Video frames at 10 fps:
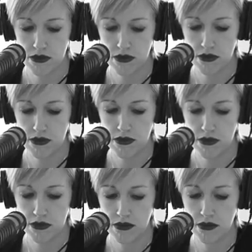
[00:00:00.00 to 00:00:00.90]

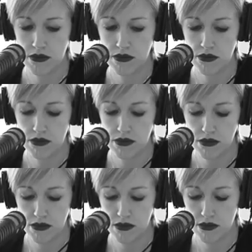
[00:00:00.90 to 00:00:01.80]

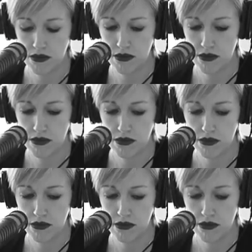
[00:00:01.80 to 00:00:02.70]

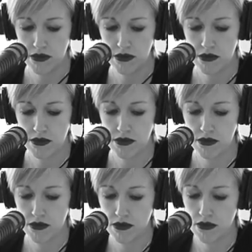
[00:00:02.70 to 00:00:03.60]

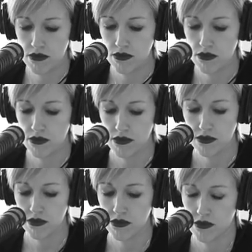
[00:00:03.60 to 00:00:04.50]

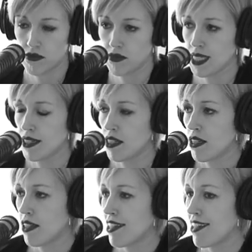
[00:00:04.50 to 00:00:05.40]

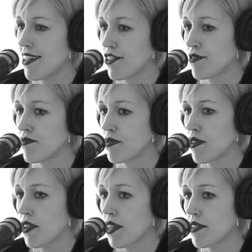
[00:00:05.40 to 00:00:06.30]

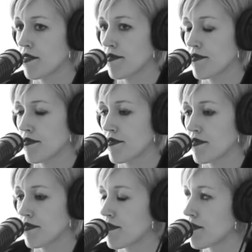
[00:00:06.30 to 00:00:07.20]

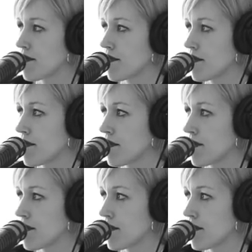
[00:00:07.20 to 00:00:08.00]
This person isn't speaking.